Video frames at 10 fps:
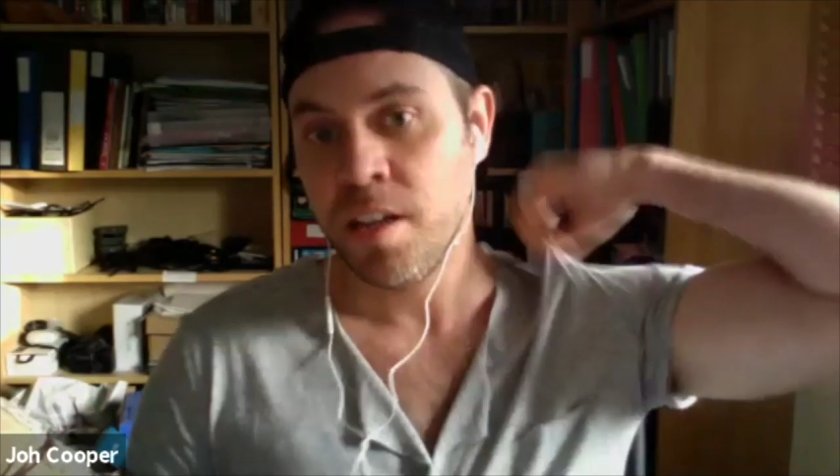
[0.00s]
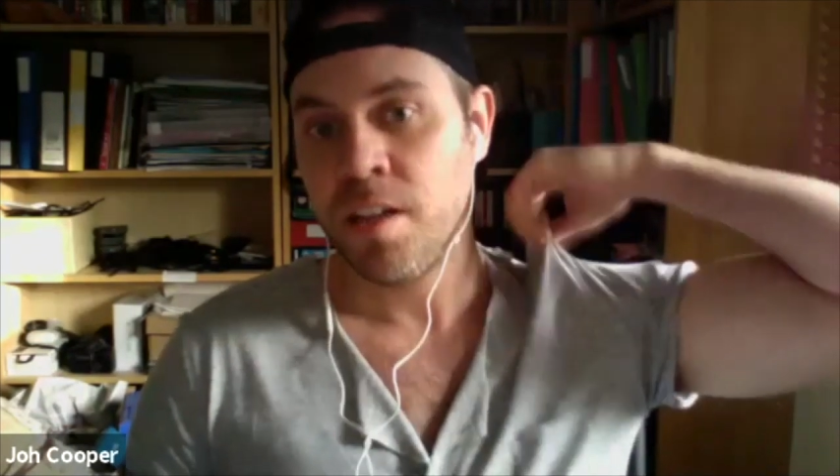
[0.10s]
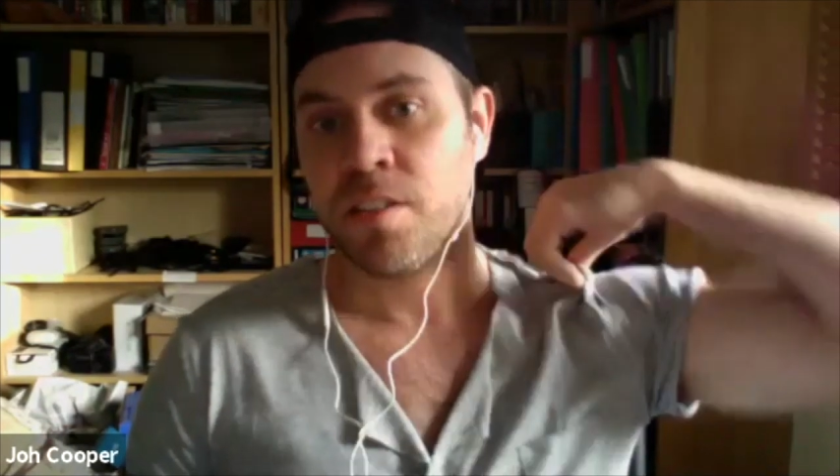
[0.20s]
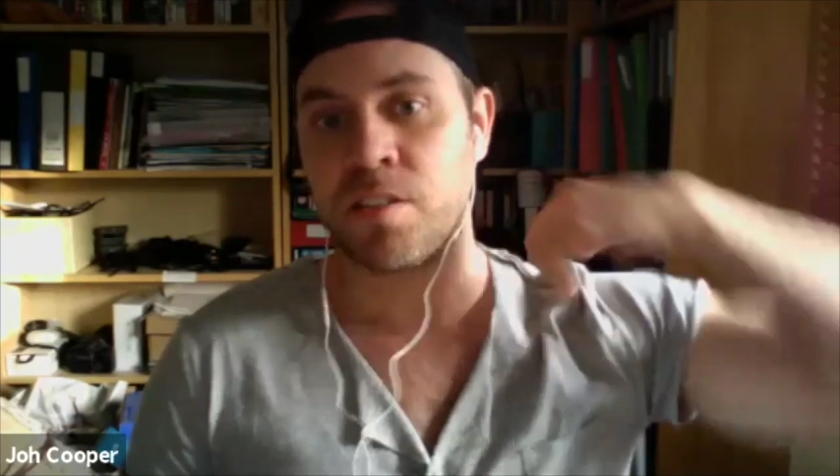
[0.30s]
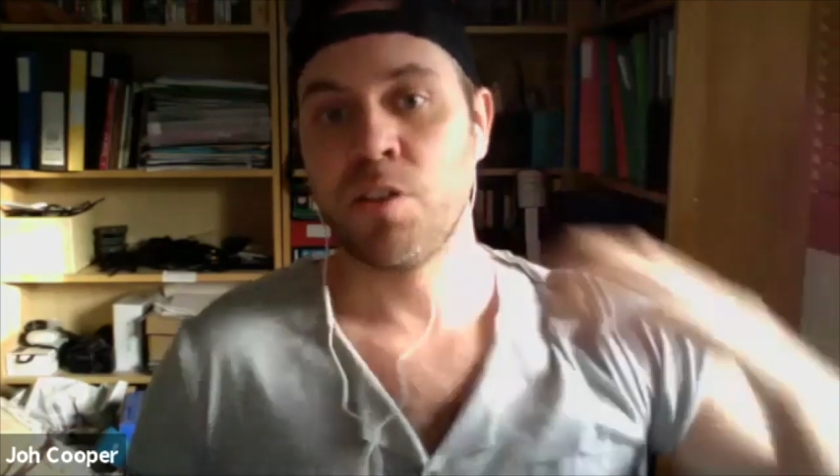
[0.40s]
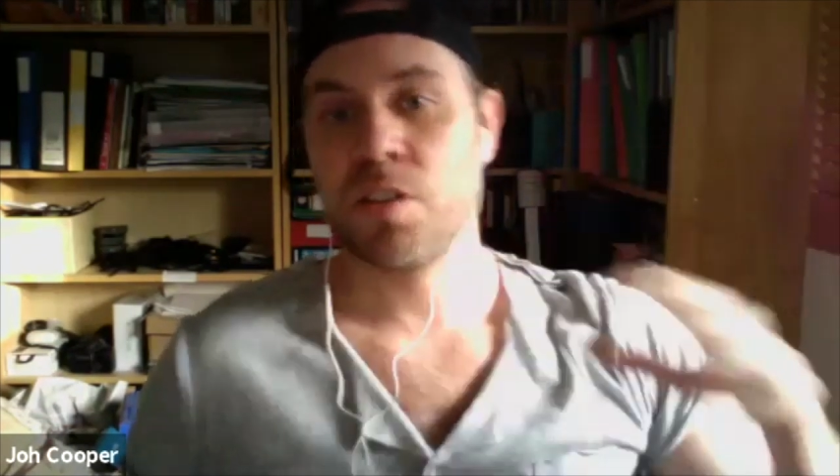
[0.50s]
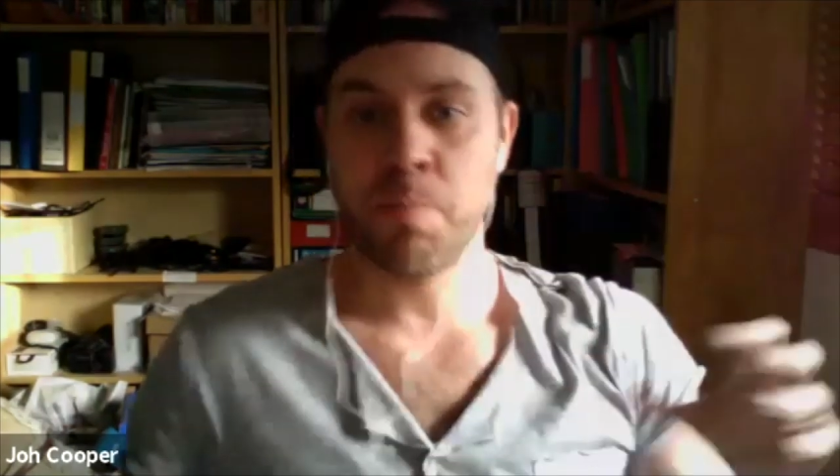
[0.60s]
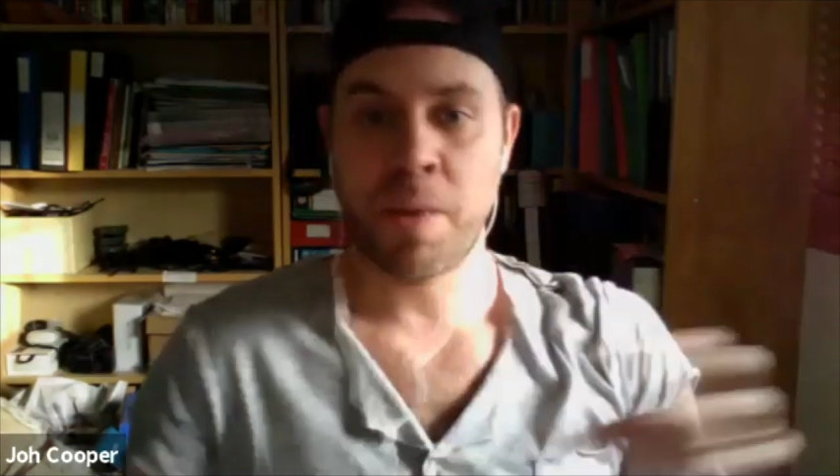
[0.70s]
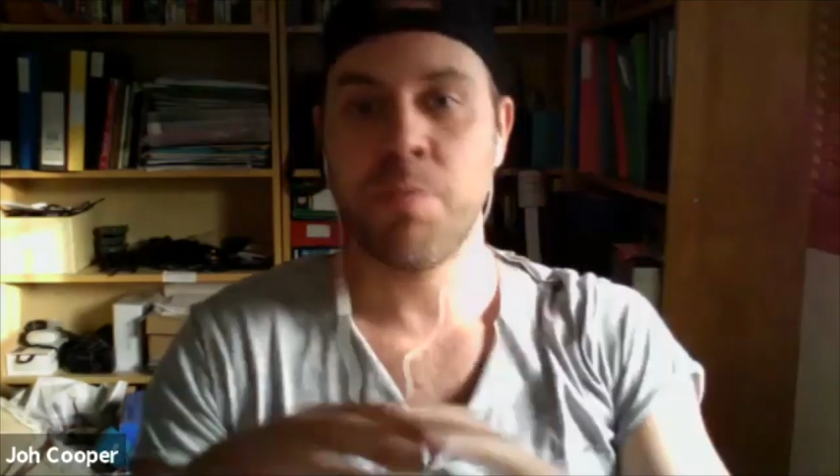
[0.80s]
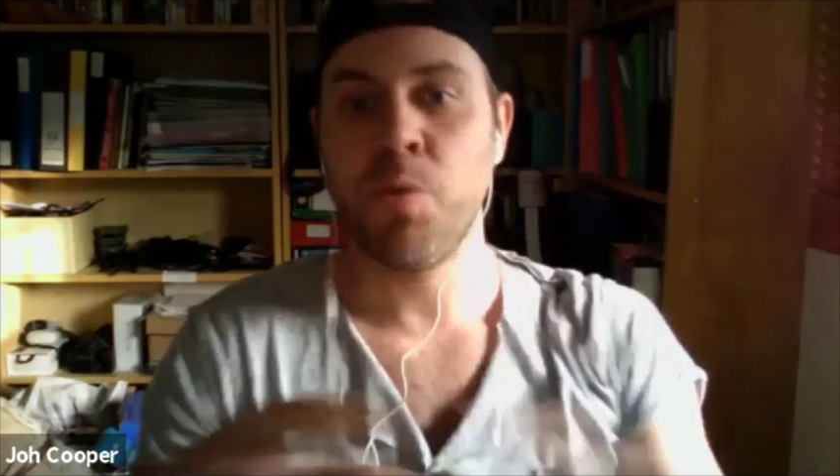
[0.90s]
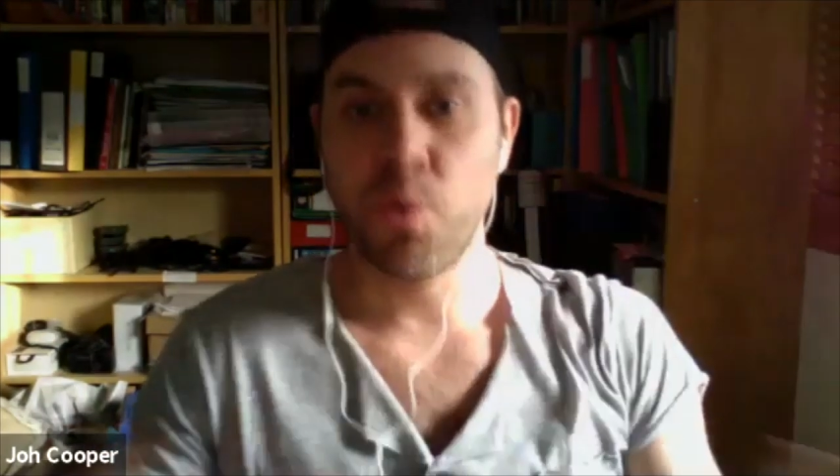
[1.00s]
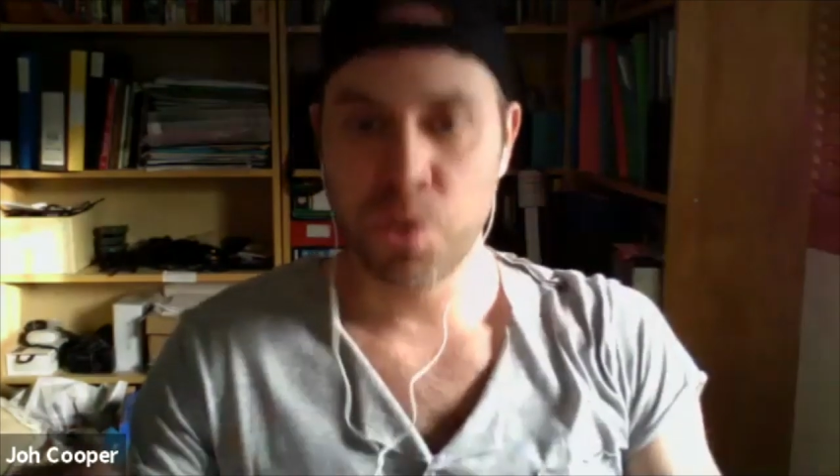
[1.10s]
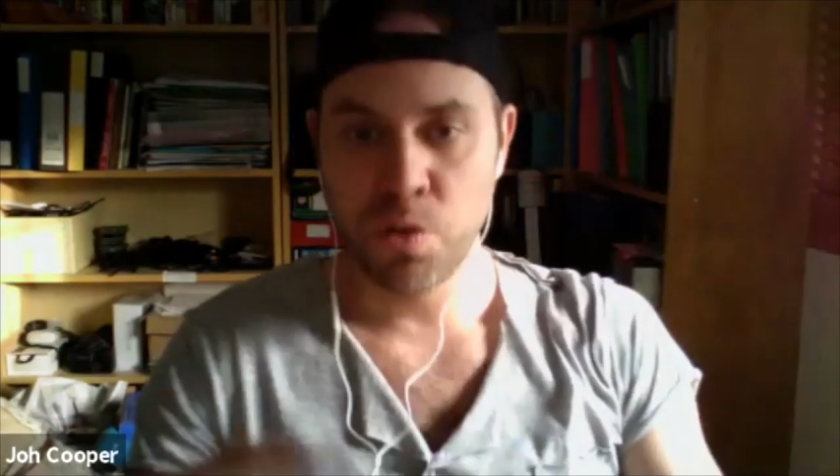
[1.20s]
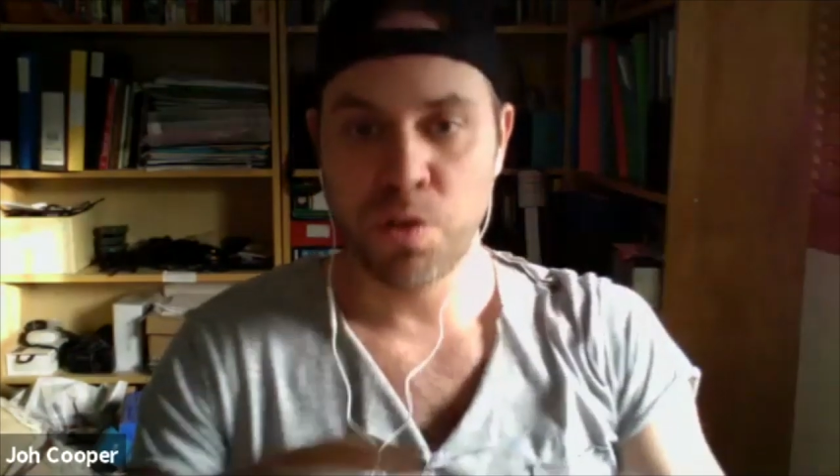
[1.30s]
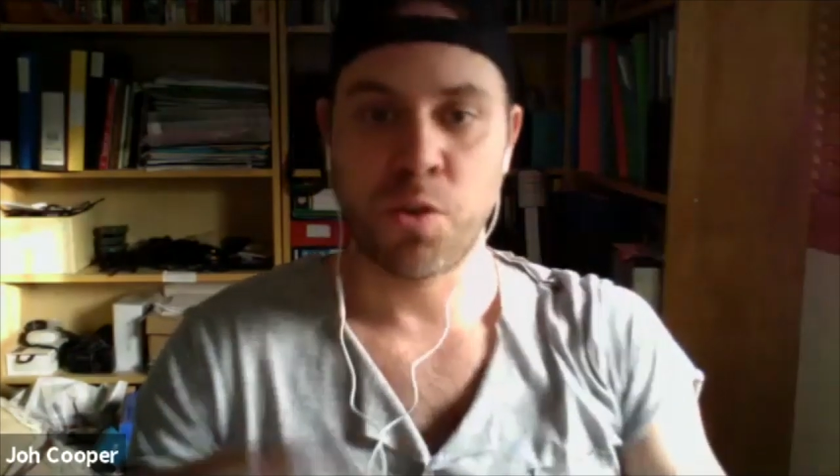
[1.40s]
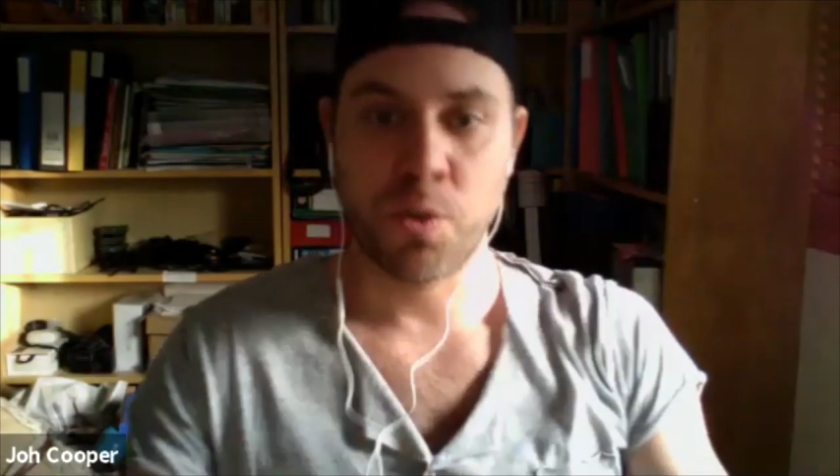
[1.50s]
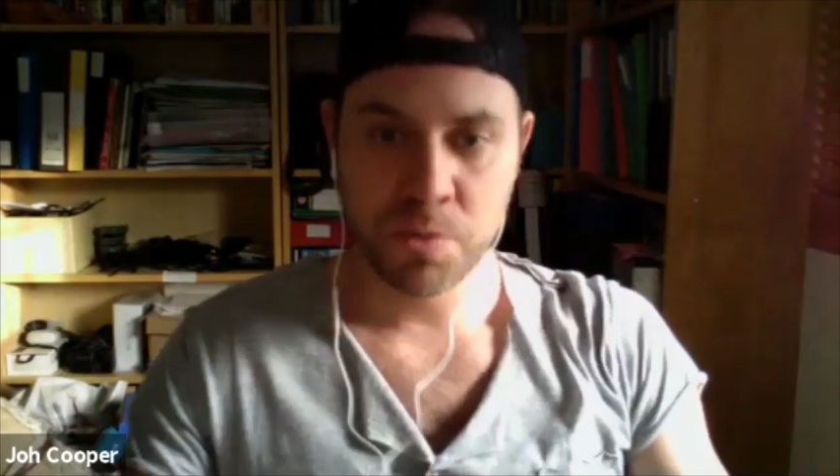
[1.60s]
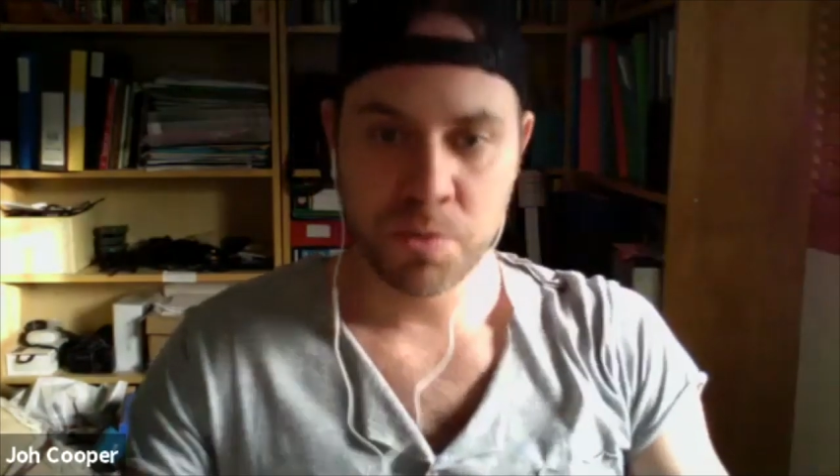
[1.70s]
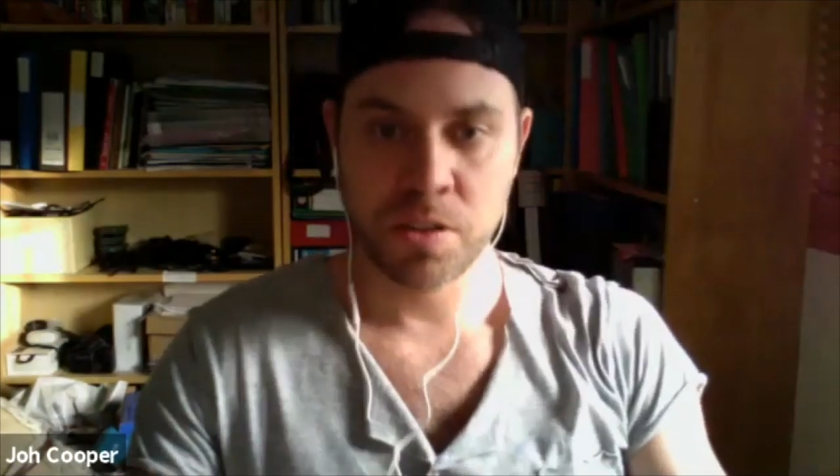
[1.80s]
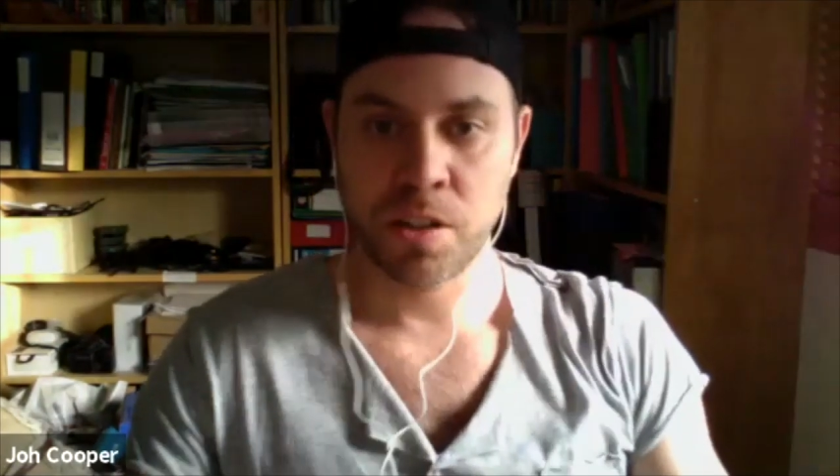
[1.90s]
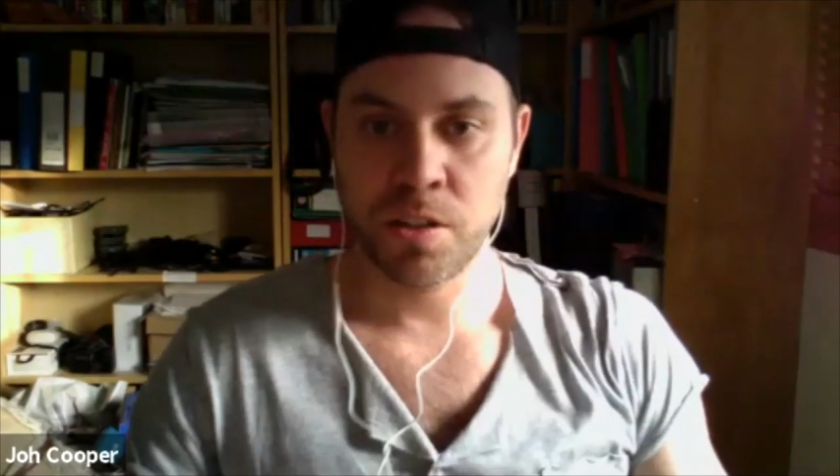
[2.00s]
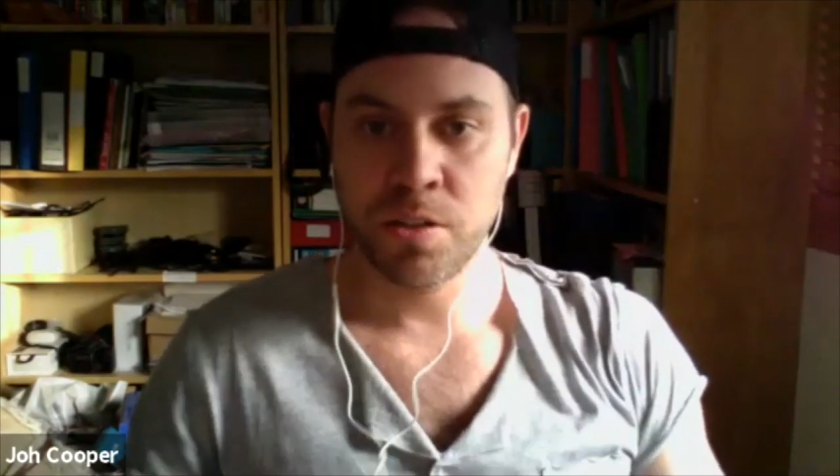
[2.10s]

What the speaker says: so to make them all uniformed, you know,